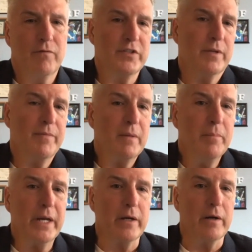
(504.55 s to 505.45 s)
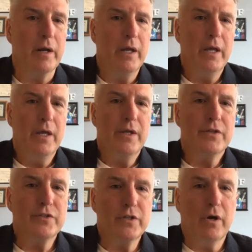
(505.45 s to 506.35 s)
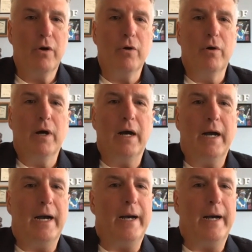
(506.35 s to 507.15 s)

for something bigger. So,